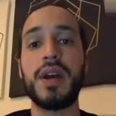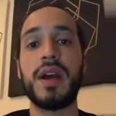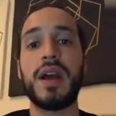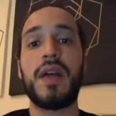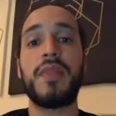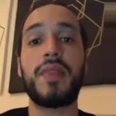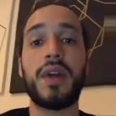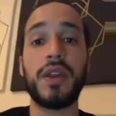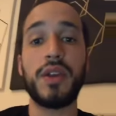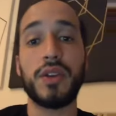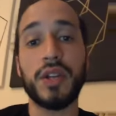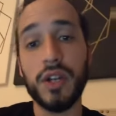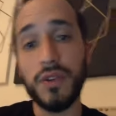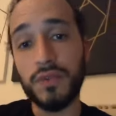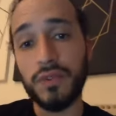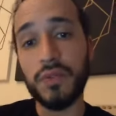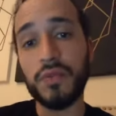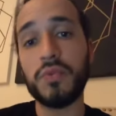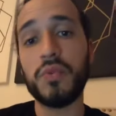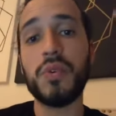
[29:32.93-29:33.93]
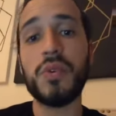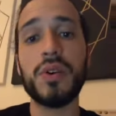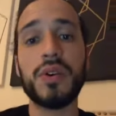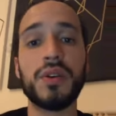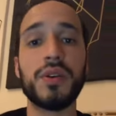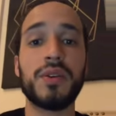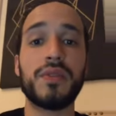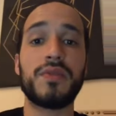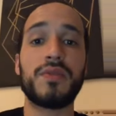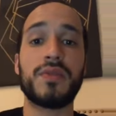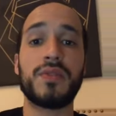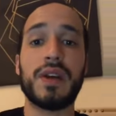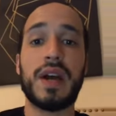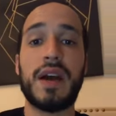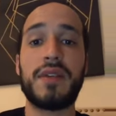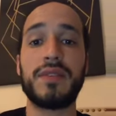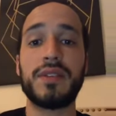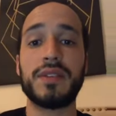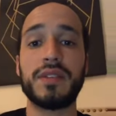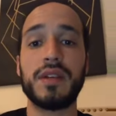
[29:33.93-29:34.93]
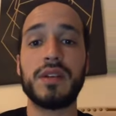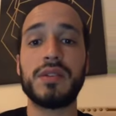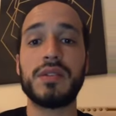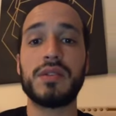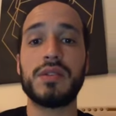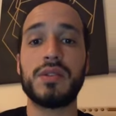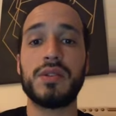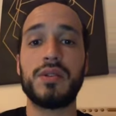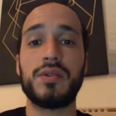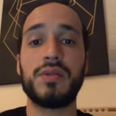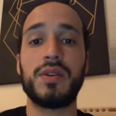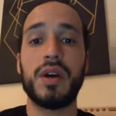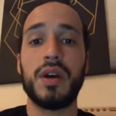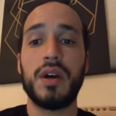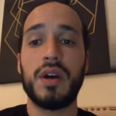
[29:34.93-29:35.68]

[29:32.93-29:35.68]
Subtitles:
And then you can reward her for having done so